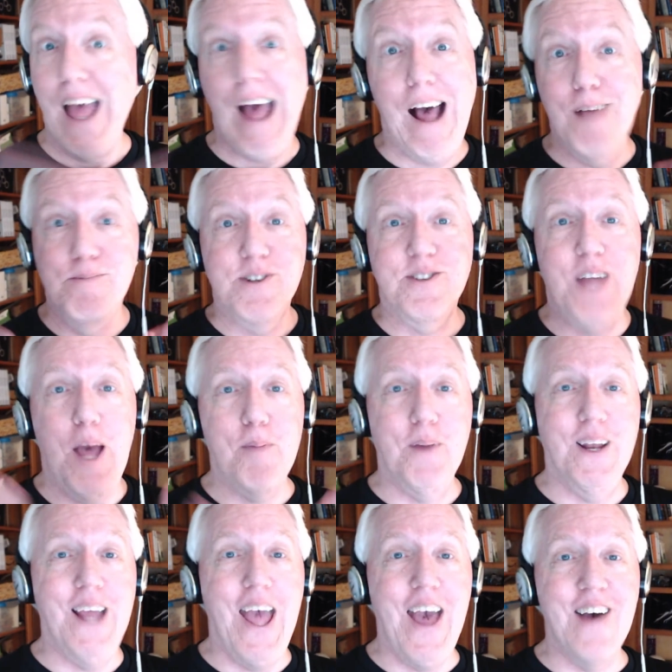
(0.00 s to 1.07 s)
I'm just happy
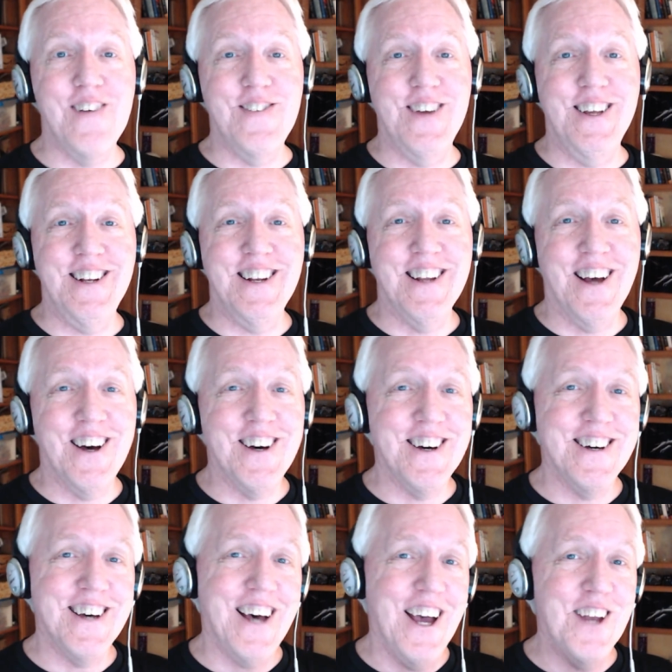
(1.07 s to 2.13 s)
to have it.
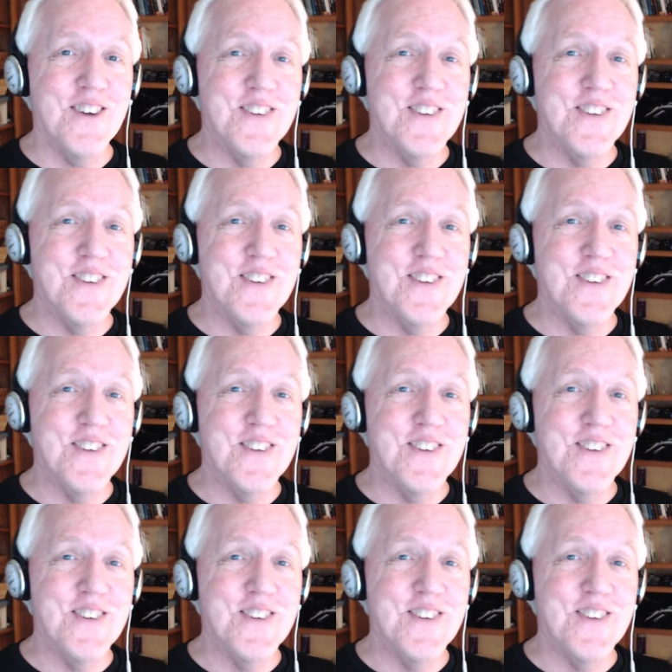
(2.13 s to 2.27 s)
I don't